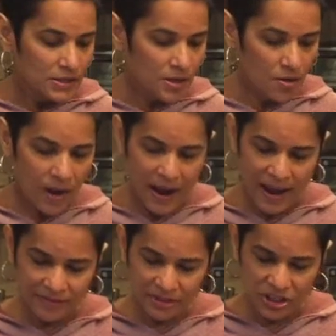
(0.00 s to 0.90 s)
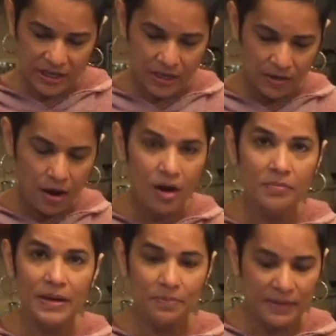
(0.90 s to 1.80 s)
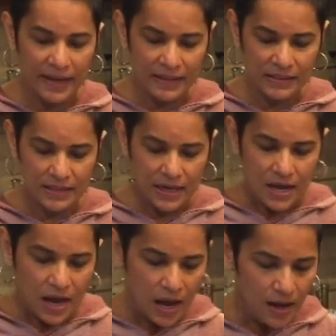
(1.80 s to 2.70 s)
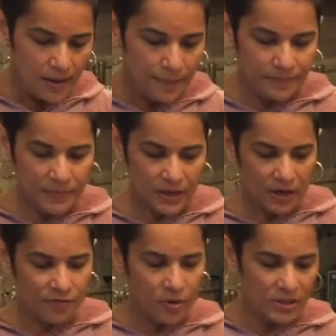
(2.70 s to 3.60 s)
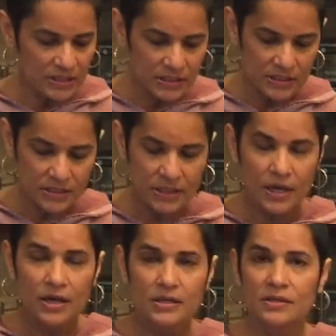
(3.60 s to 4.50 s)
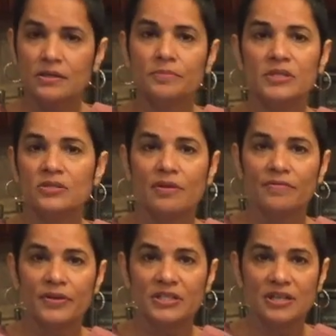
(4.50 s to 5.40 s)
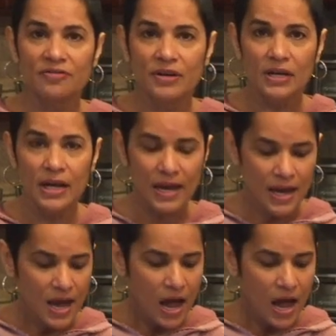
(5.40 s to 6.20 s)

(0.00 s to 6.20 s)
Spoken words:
So I have the chicken on my plate. Of course, this could be served very differently.